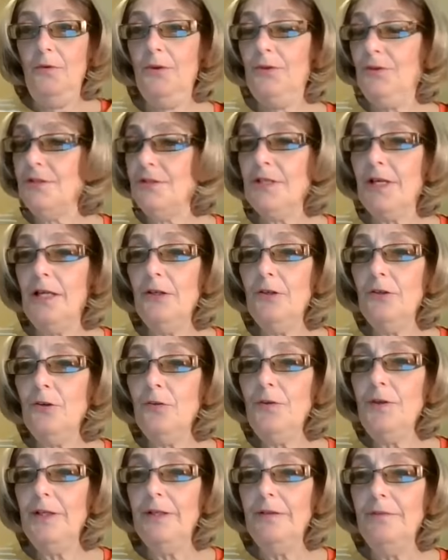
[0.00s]
with this colored
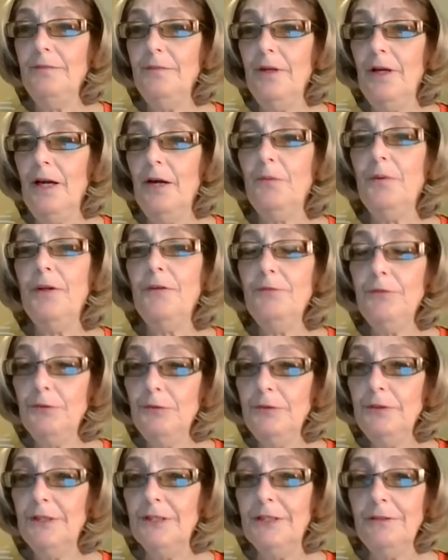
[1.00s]
overlay. I read
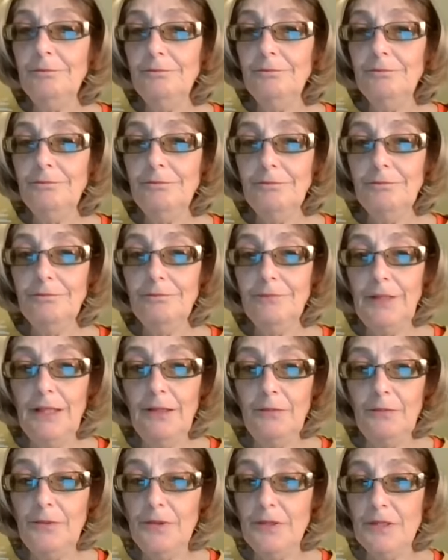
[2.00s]
fluently.
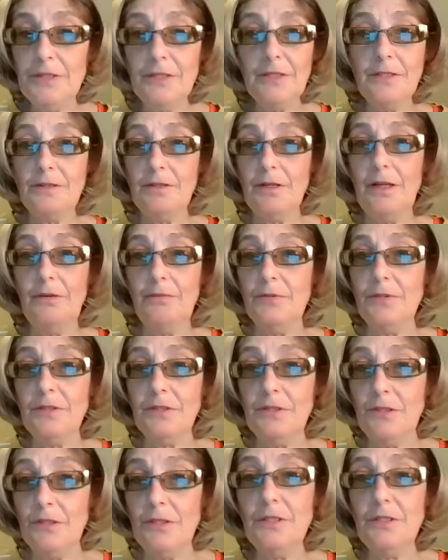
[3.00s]
It was
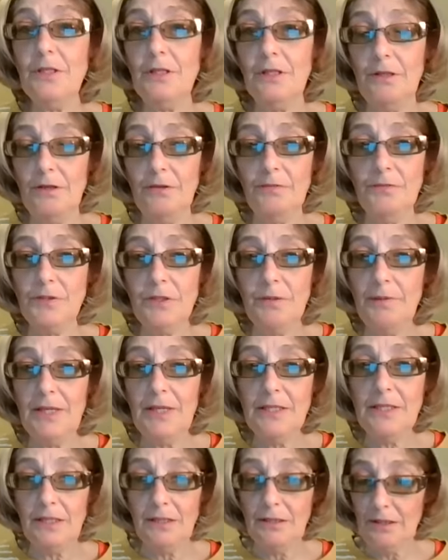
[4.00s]

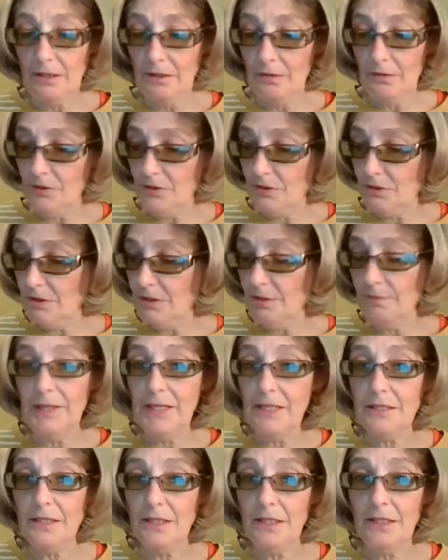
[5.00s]
amazing. It was just
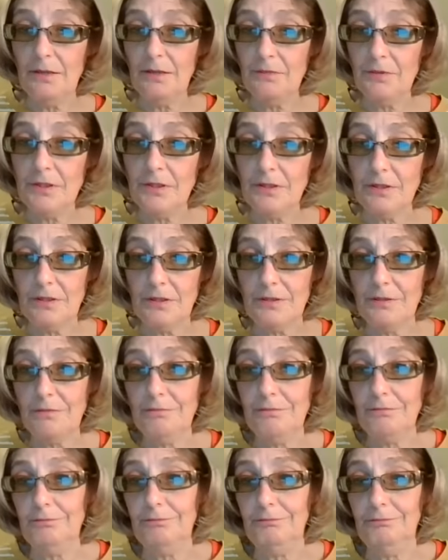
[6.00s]
amazing. It was